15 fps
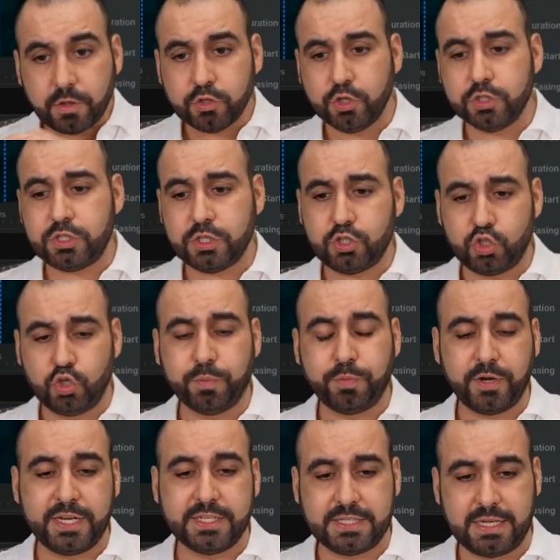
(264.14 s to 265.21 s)
So it's
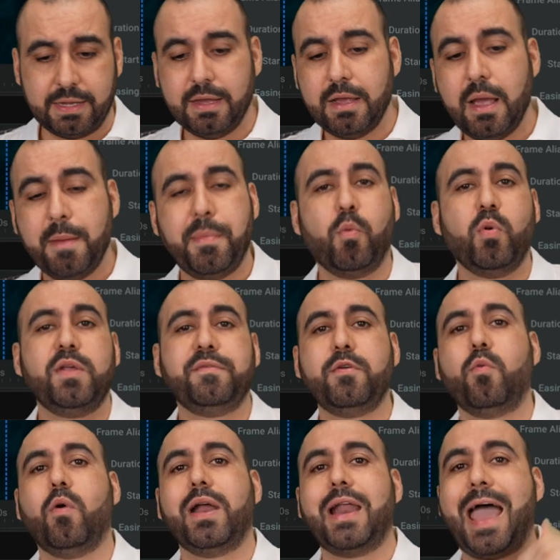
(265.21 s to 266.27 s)
super easy. But what if
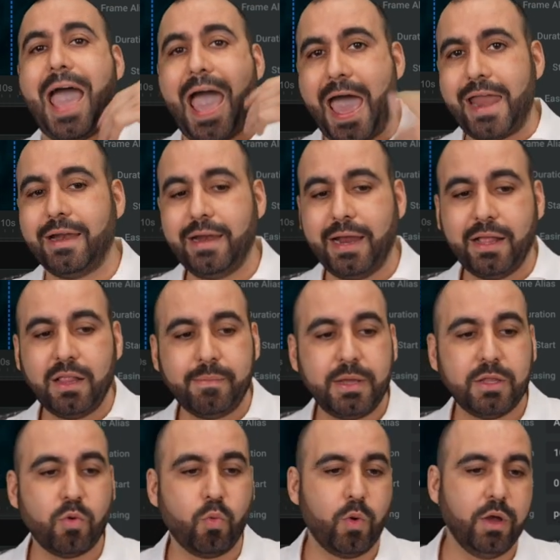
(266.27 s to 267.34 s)
you want to add an
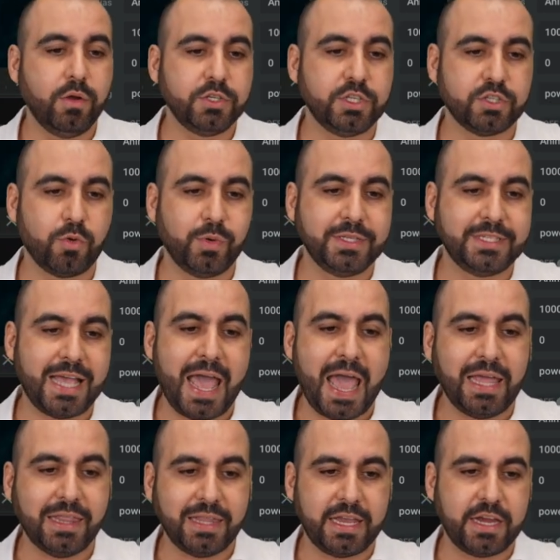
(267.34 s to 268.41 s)
element? Well, just go into
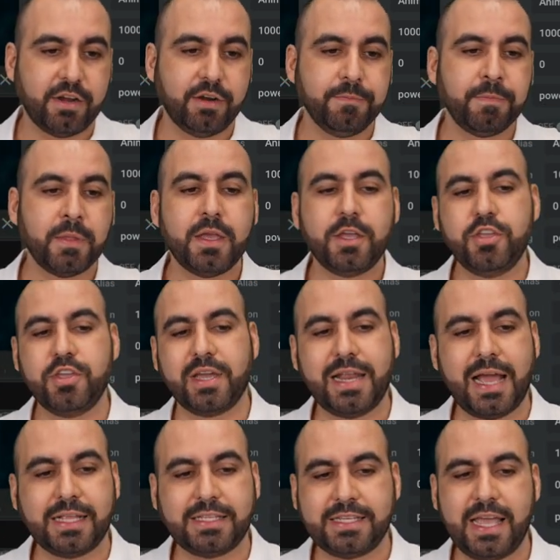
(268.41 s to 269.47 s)
add layer. You can
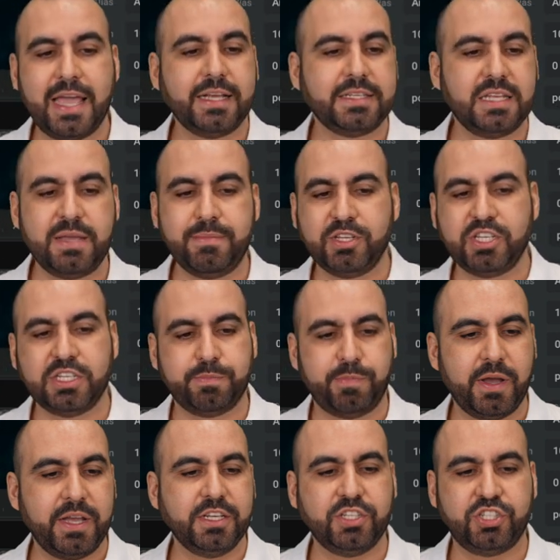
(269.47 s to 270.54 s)
add text, images,
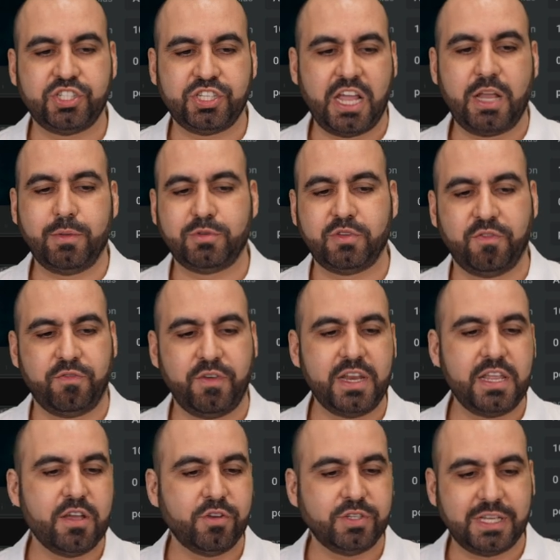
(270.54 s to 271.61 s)
buttons, shapes,
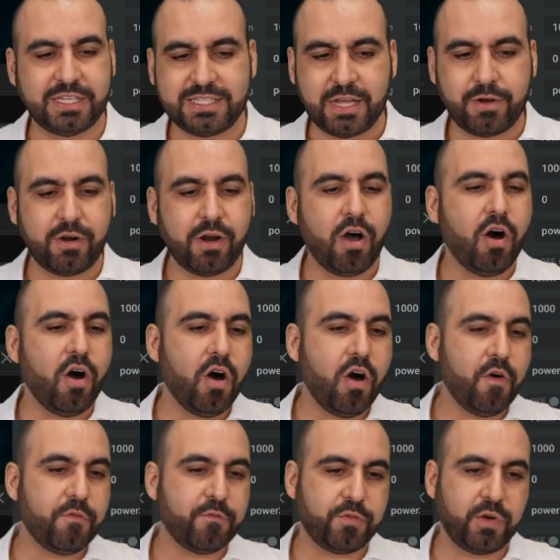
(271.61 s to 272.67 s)
videos, etc.
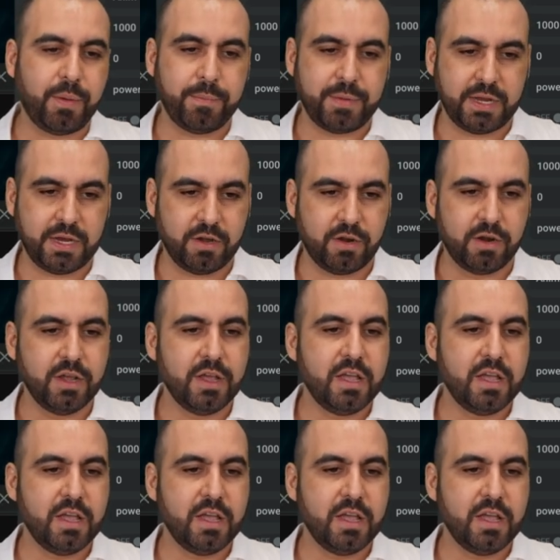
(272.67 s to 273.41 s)
all from here.